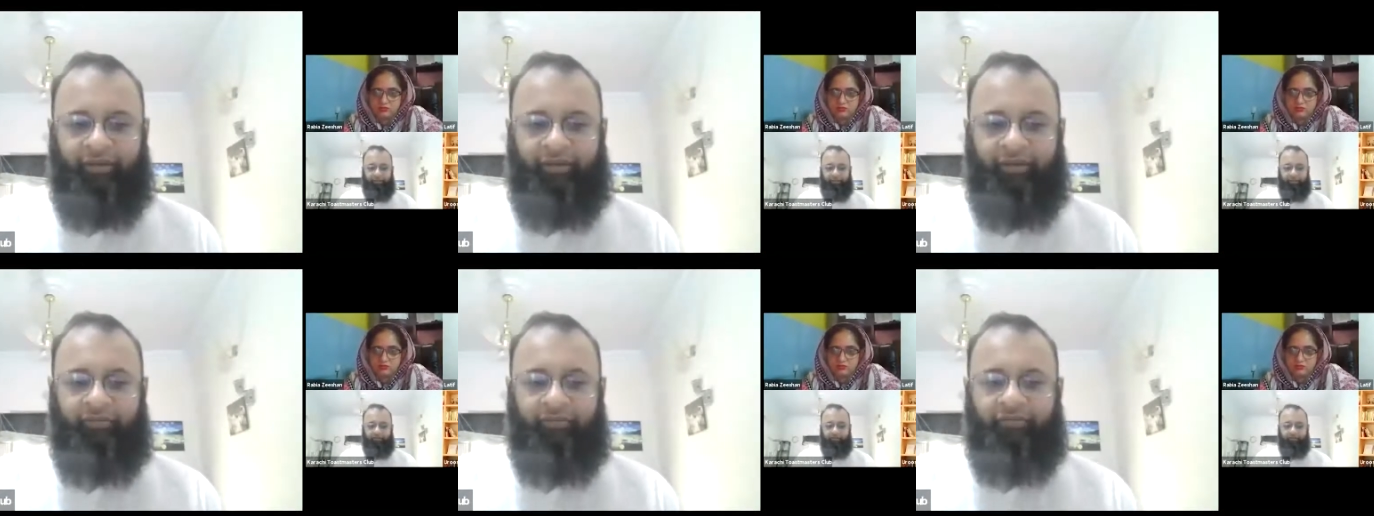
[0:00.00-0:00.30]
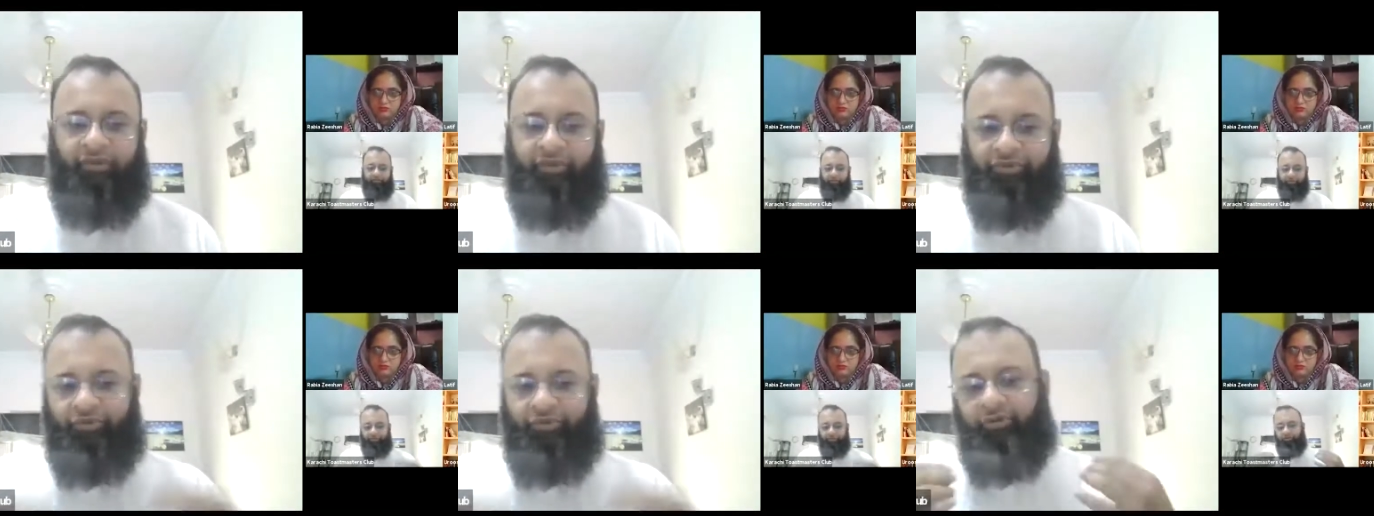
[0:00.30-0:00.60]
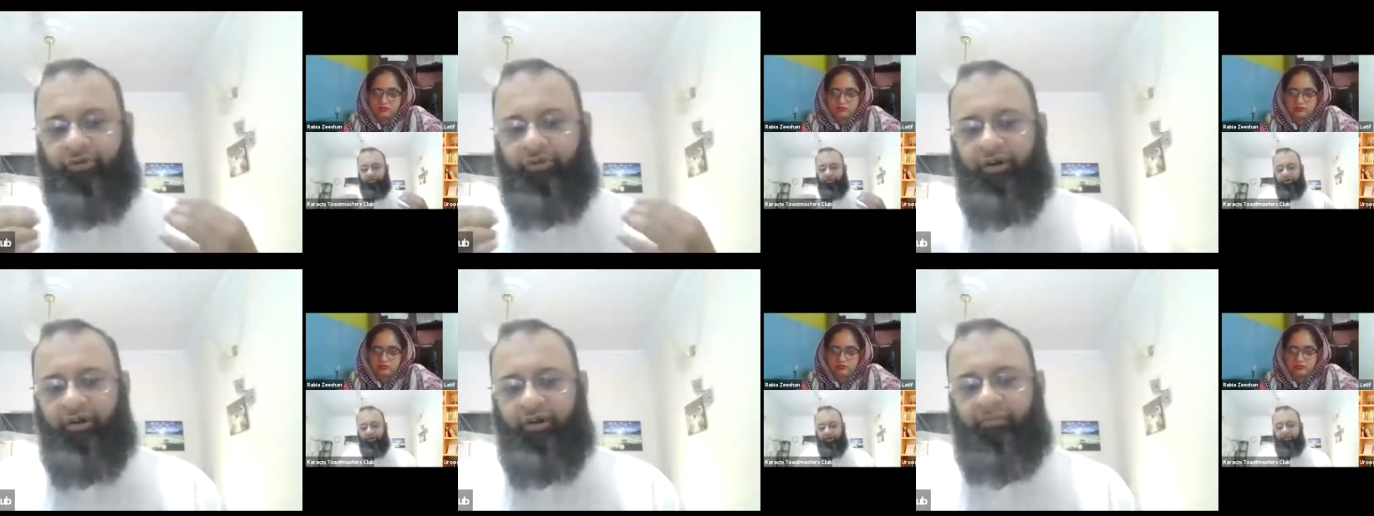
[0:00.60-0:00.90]
We should
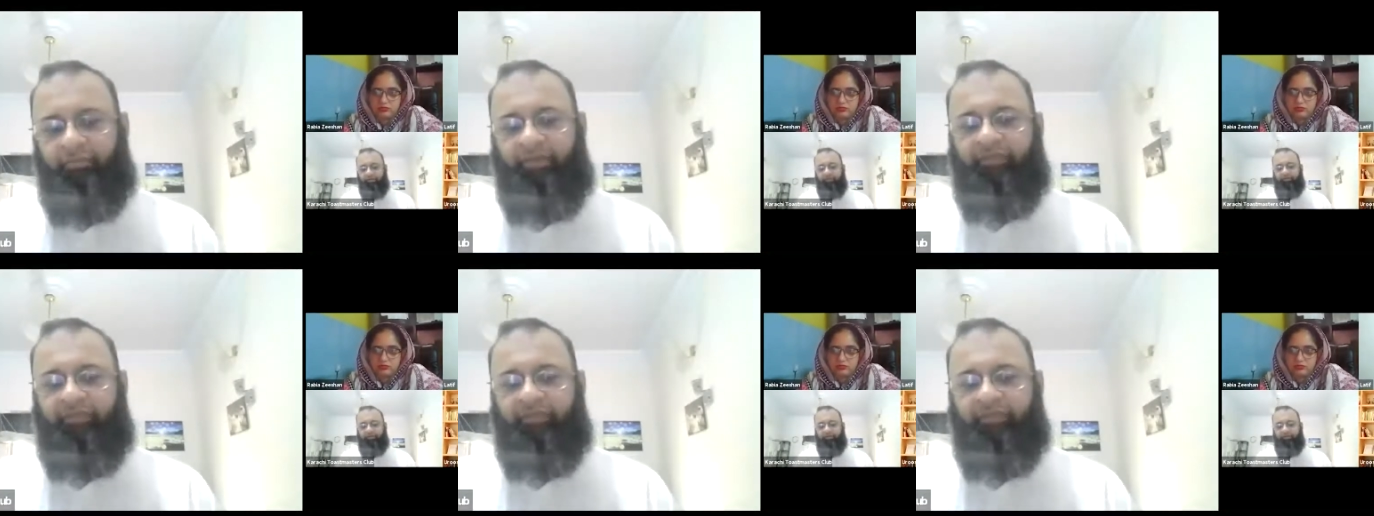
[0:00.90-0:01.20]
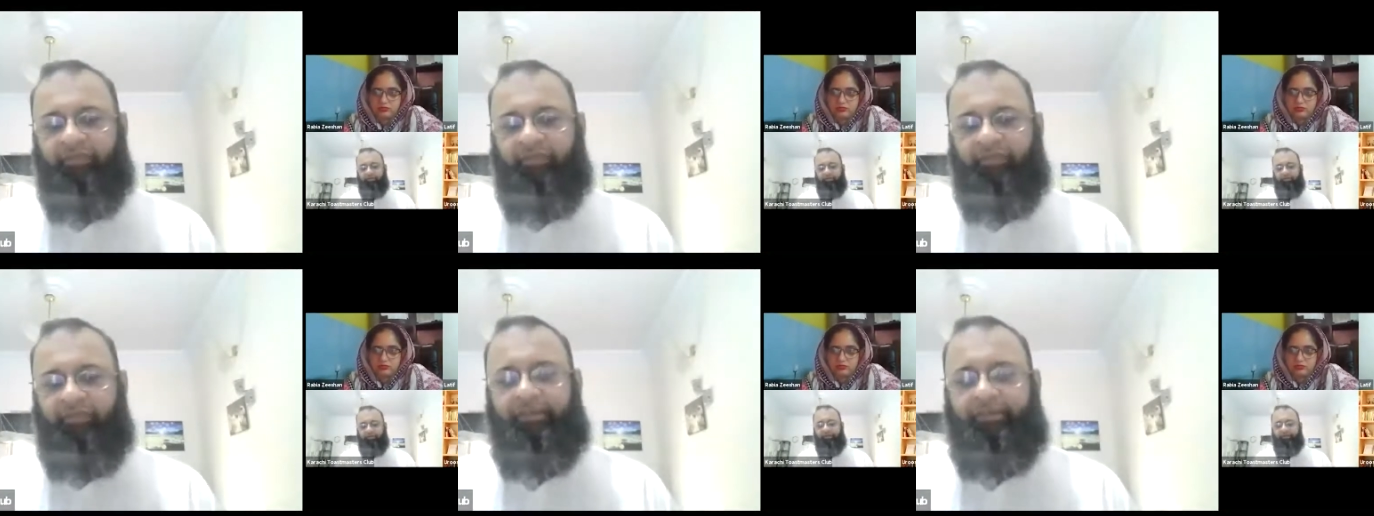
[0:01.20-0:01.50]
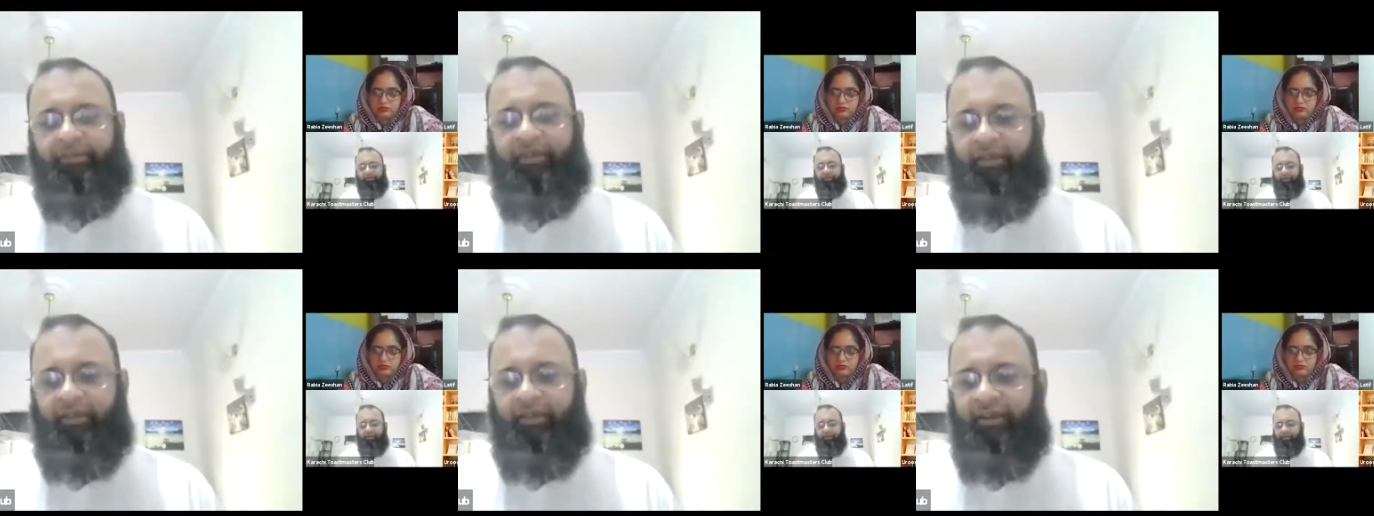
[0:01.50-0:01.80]
all be
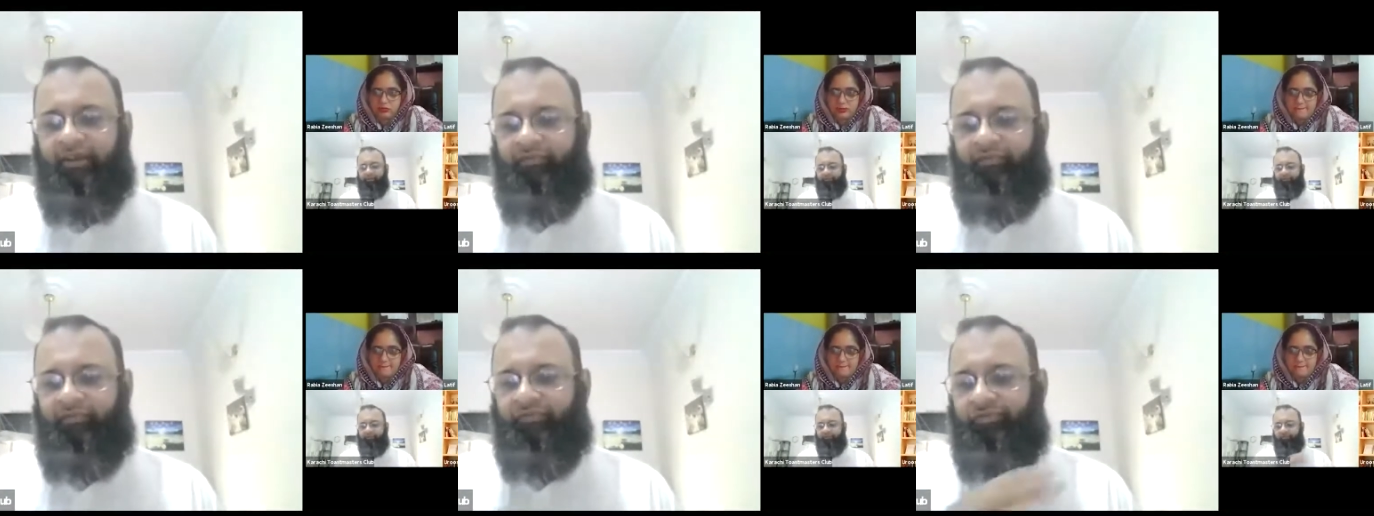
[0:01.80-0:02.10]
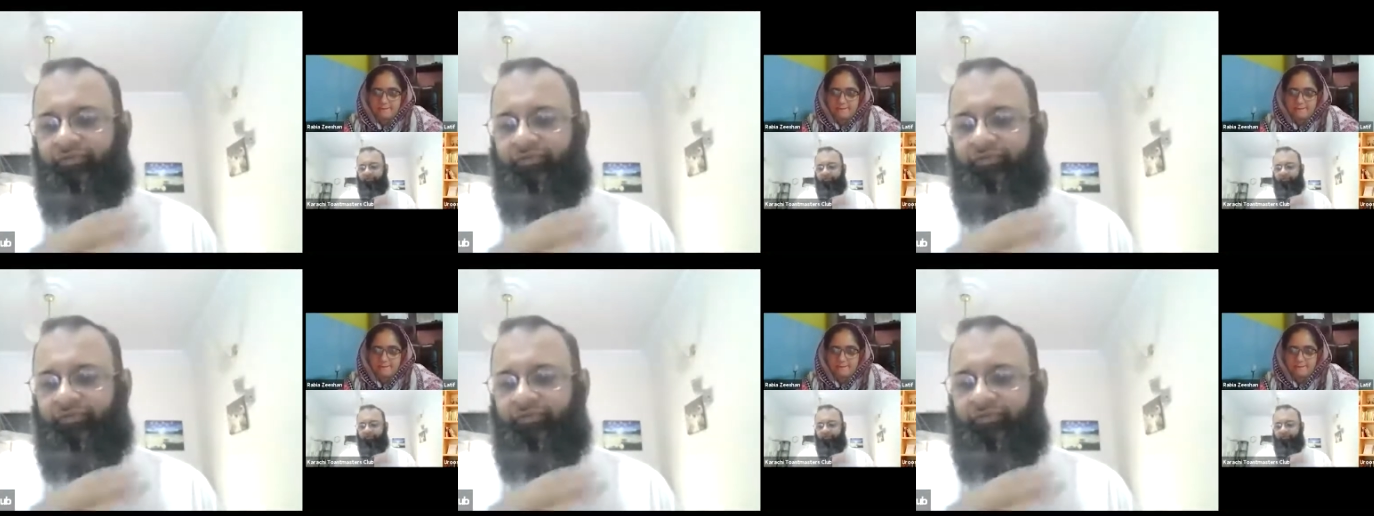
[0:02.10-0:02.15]
flexible enough